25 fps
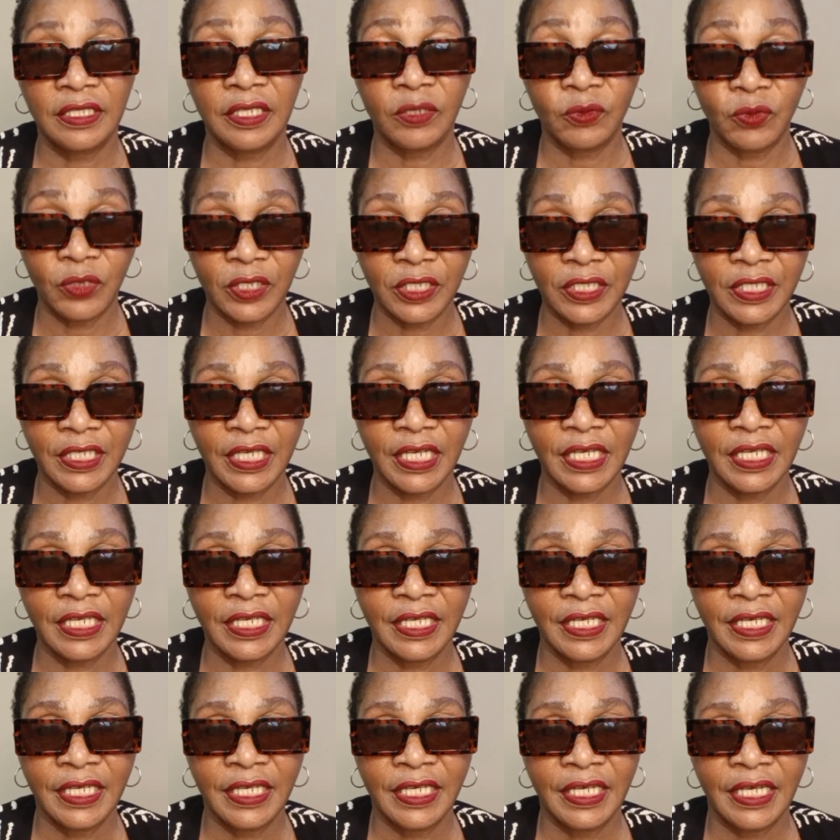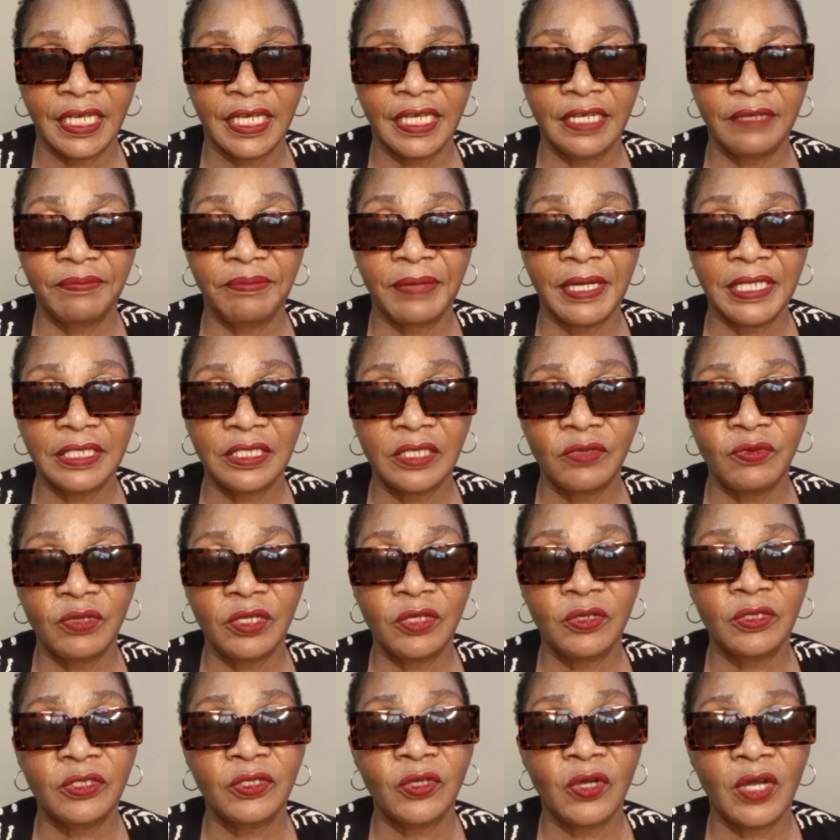And Passy will also have her
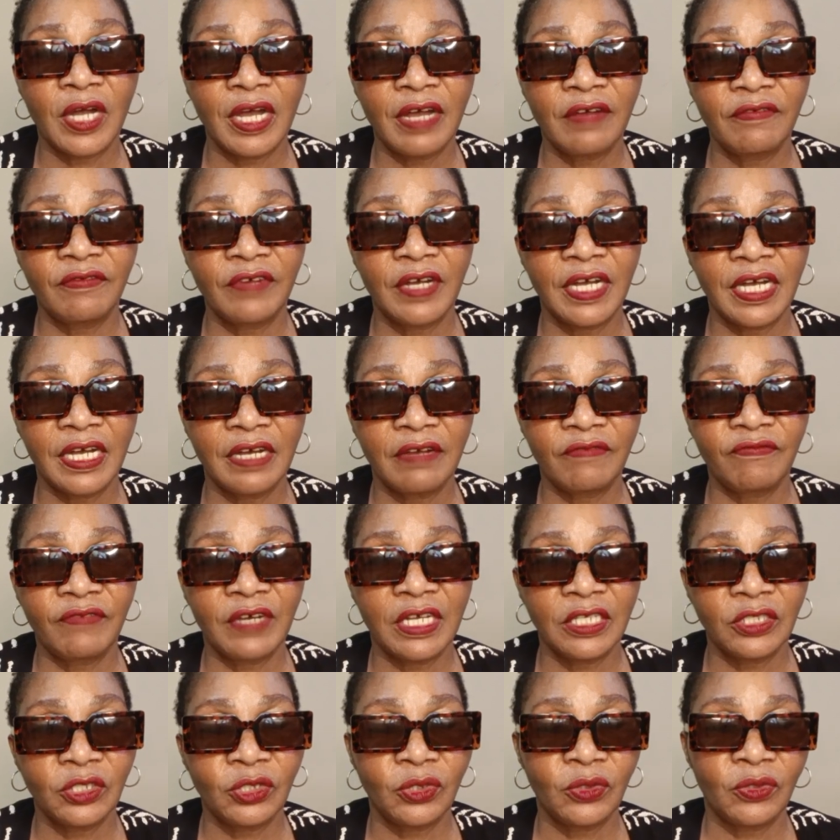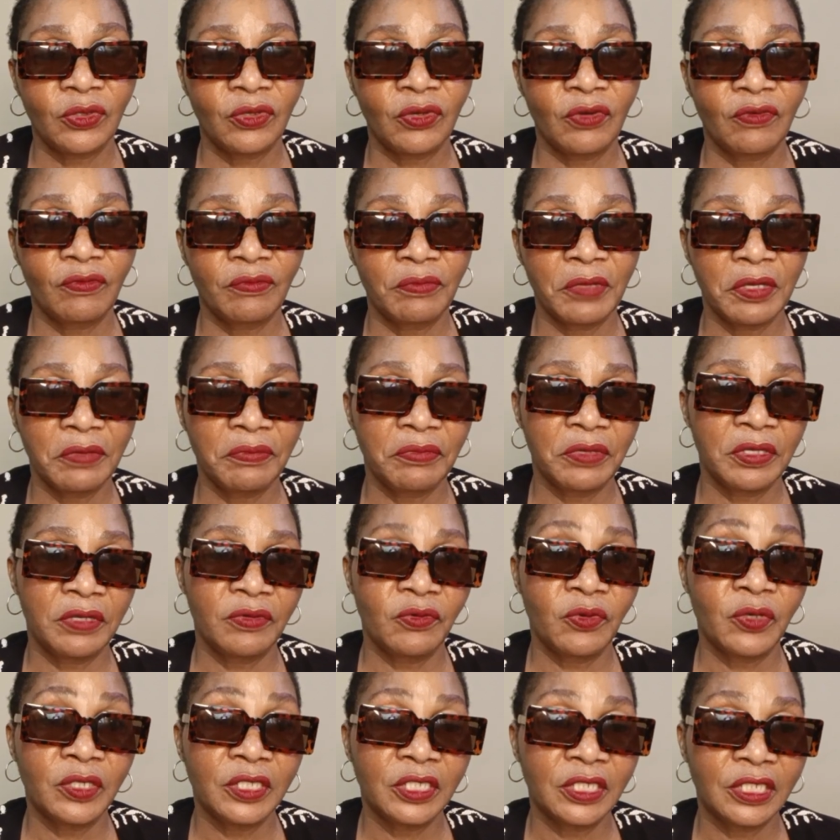version of maybe what she knows
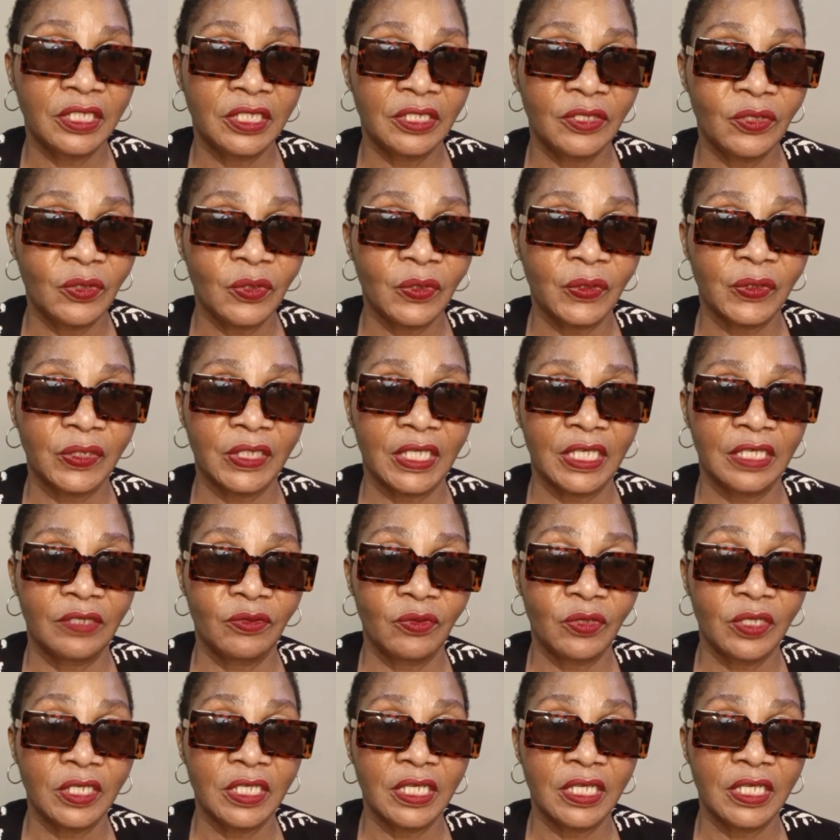and what took place.